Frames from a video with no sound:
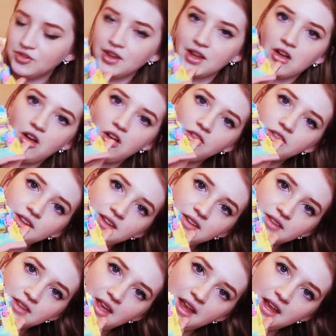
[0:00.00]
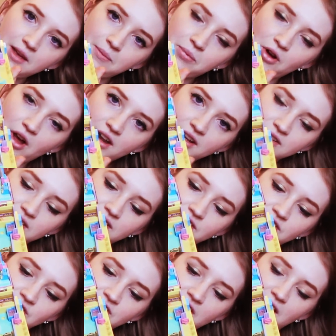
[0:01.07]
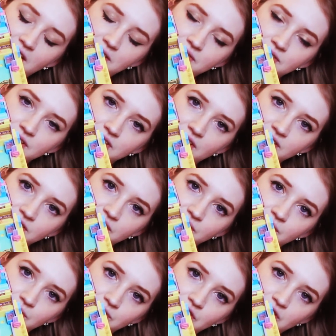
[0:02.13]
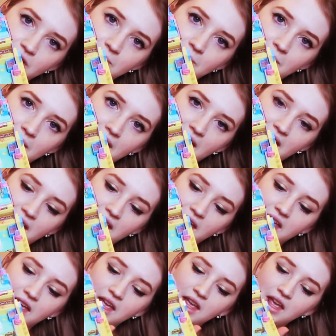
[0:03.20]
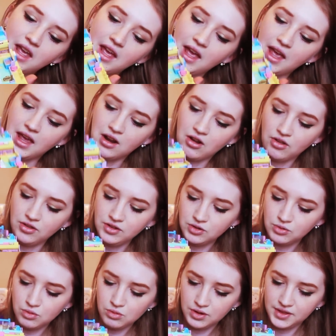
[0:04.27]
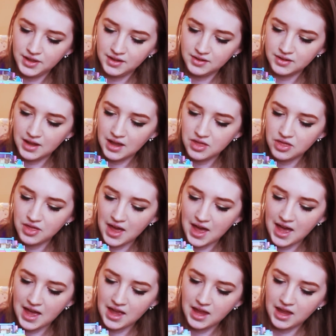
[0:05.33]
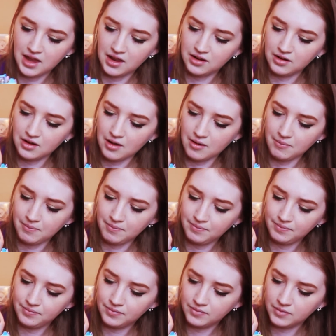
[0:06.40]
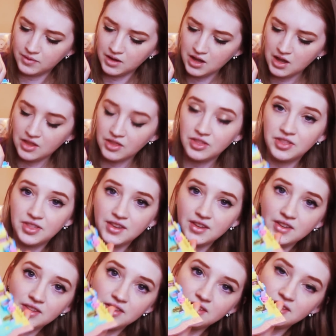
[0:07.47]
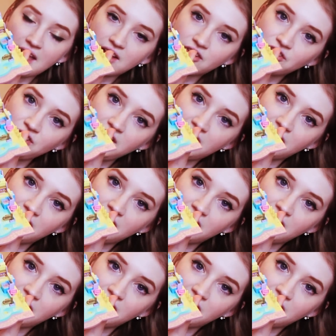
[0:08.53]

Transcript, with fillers: like all these like products on the shelves and all this food you can buy. And all these cool things like that. And this is actually a